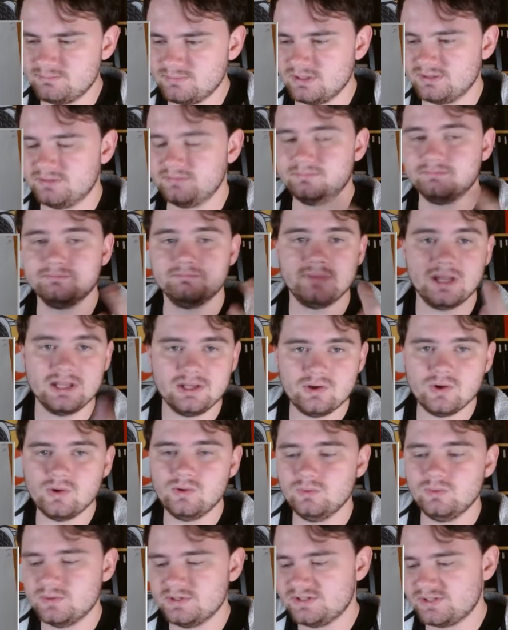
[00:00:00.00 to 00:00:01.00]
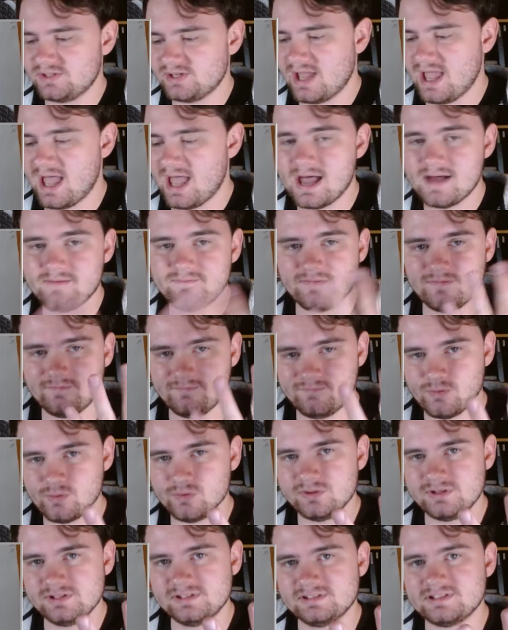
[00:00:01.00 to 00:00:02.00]
but my goal was to have
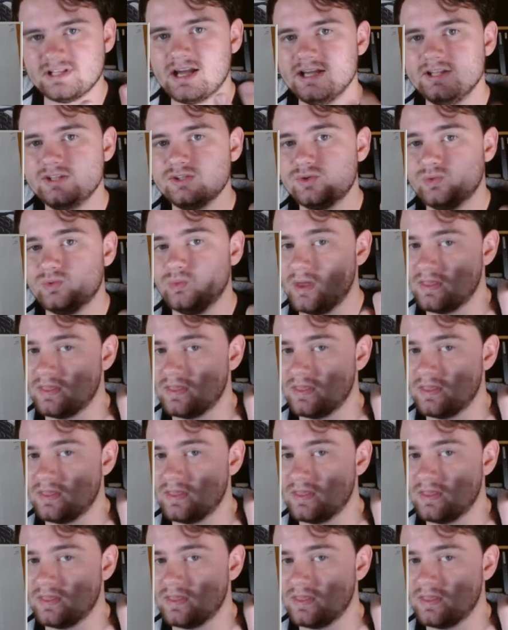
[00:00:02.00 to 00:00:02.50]
4 designs